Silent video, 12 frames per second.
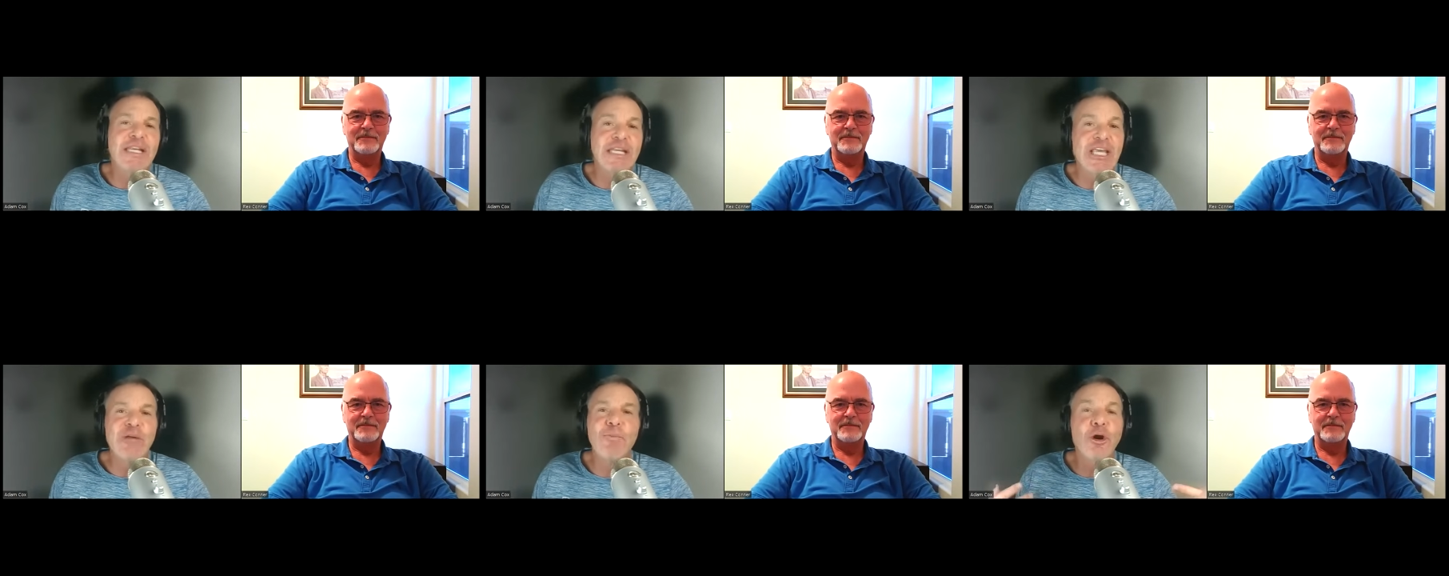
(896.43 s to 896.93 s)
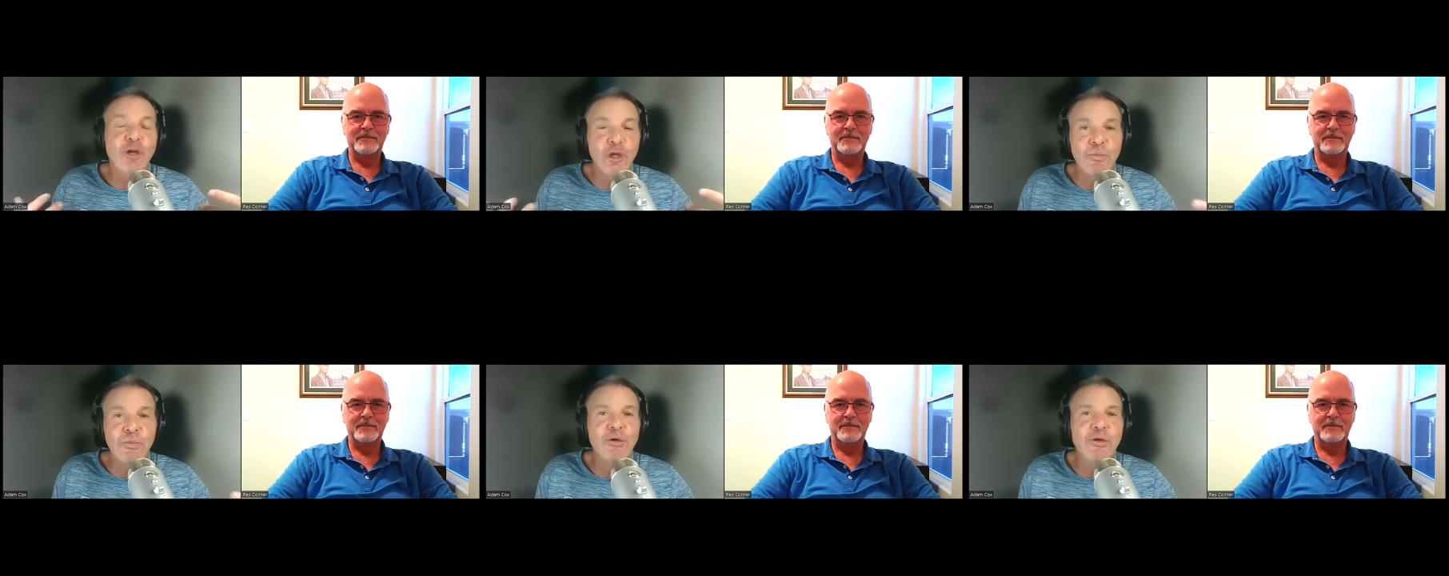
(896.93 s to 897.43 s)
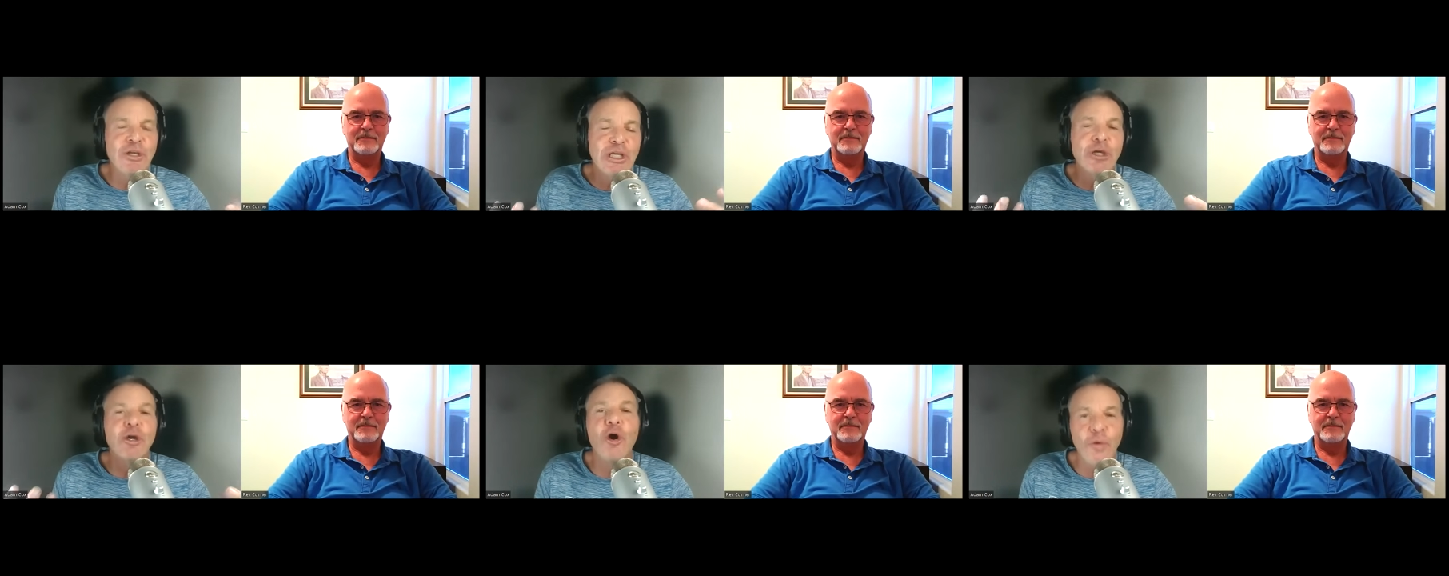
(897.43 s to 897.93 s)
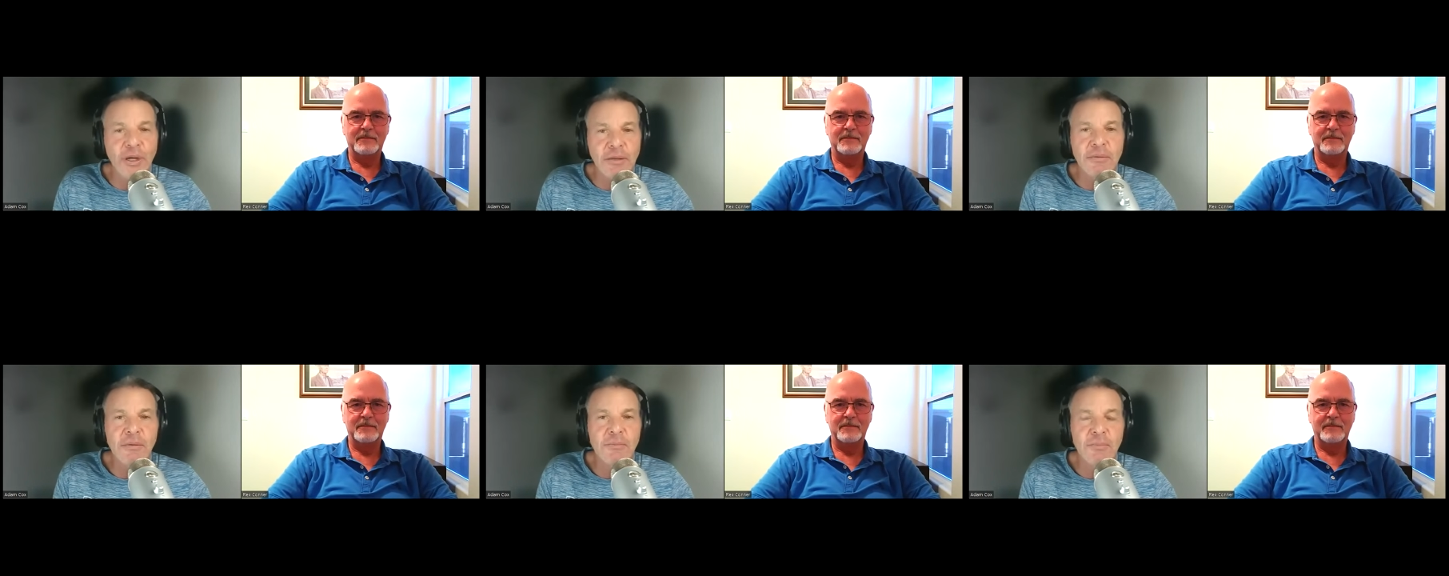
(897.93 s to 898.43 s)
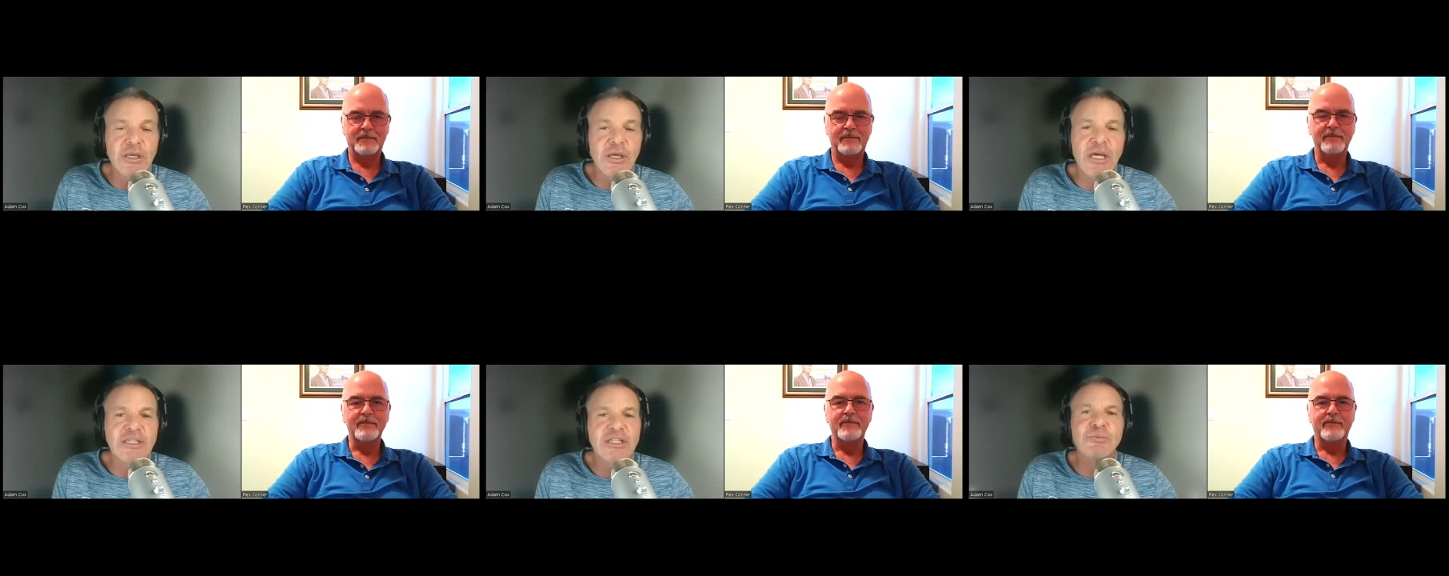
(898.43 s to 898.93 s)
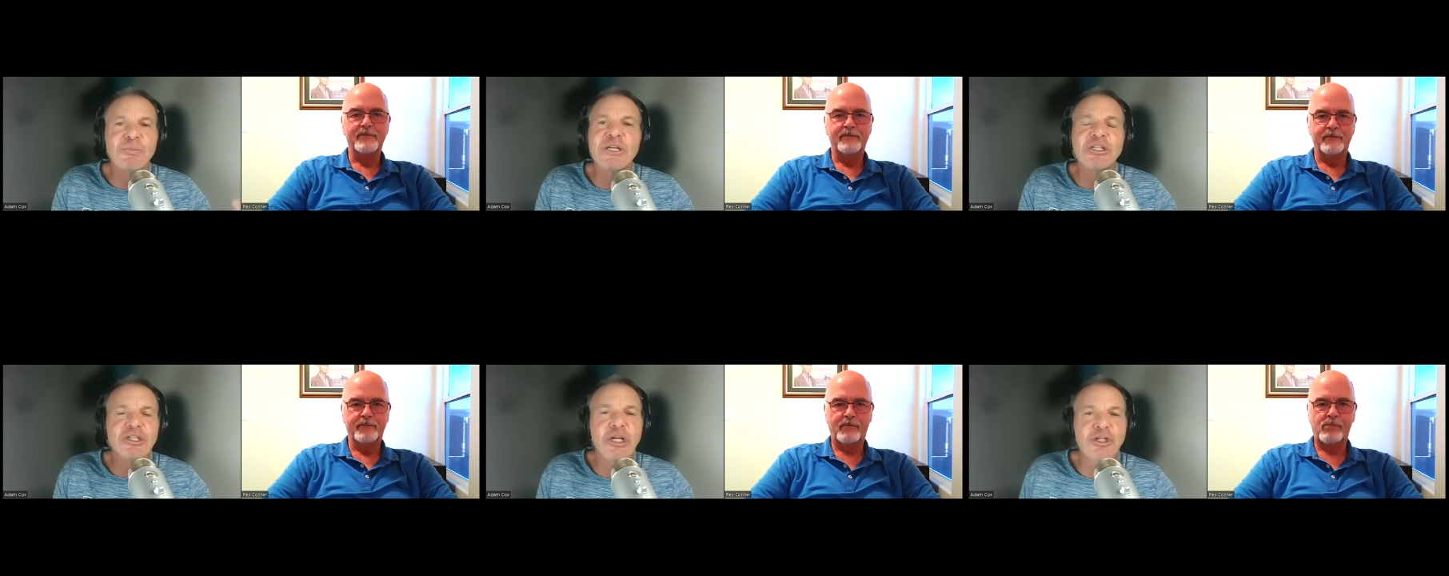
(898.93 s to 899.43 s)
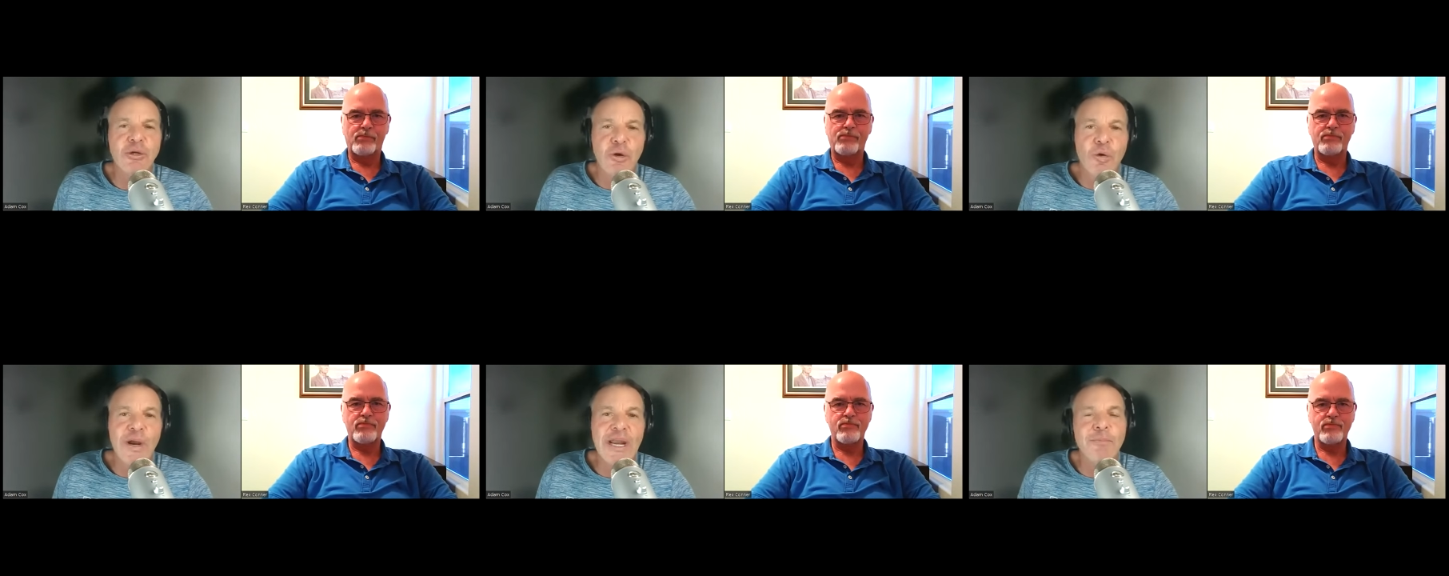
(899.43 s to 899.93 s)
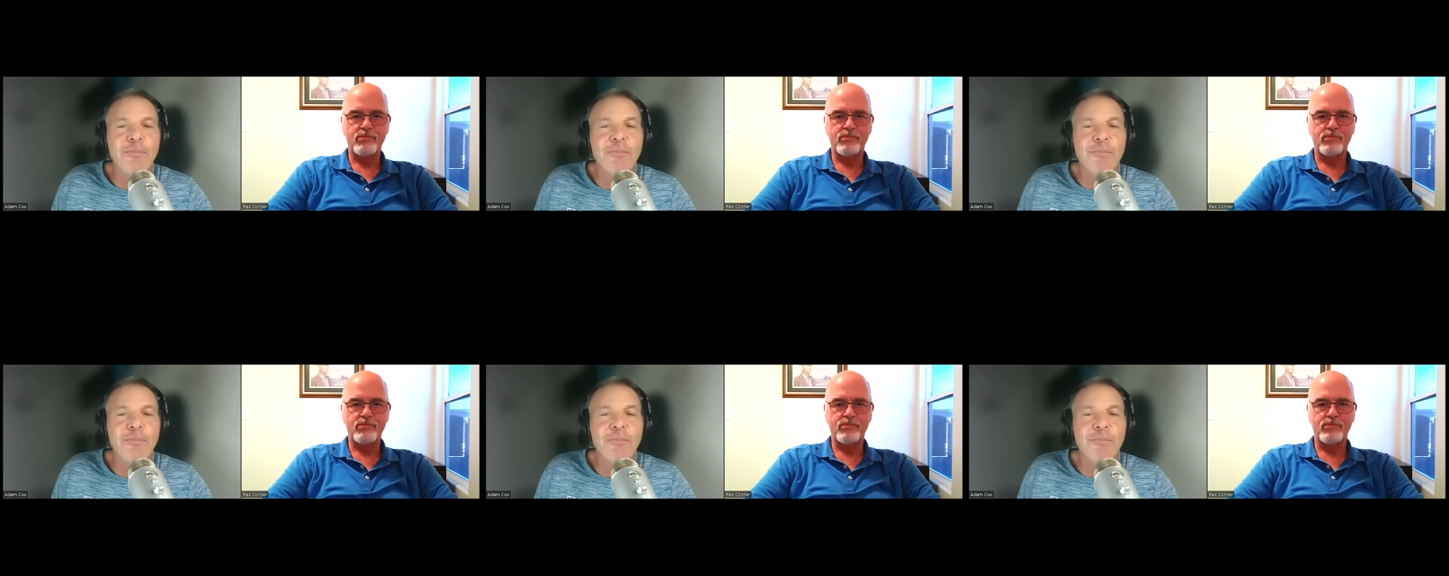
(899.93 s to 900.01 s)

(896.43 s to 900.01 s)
Speaker 1: to keep our community going. because it's been such a great